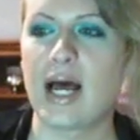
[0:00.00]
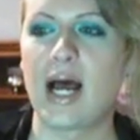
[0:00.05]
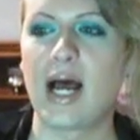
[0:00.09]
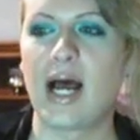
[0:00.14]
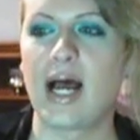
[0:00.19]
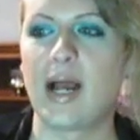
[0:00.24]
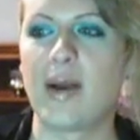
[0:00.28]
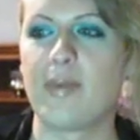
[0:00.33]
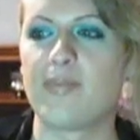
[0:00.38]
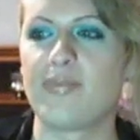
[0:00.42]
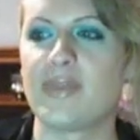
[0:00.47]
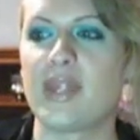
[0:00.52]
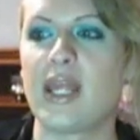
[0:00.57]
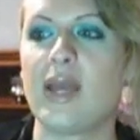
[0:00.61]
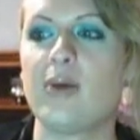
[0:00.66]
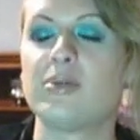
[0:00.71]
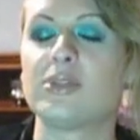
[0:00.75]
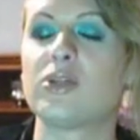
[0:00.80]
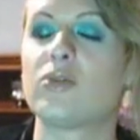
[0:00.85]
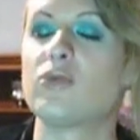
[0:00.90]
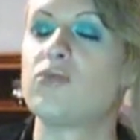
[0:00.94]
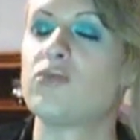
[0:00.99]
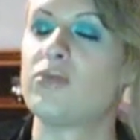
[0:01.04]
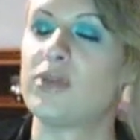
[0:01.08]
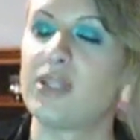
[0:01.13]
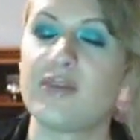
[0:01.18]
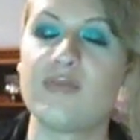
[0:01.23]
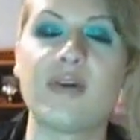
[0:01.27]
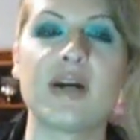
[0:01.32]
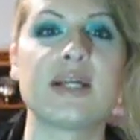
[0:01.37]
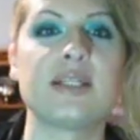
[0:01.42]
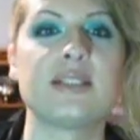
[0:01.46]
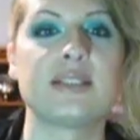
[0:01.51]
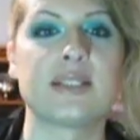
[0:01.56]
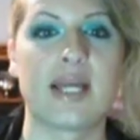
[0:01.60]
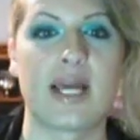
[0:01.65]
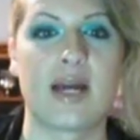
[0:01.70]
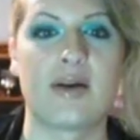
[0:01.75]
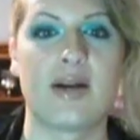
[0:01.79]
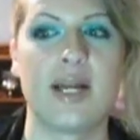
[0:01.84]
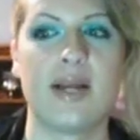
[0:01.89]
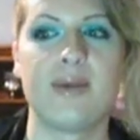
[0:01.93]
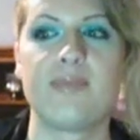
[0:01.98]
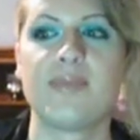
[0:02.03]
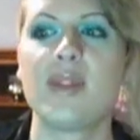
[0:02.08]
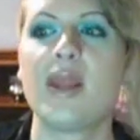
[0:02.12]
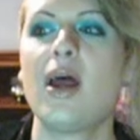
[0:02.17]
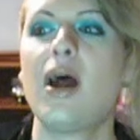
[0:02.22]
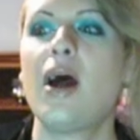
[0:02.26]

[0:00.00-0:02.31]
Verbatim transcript: Um, it was really fucking scary.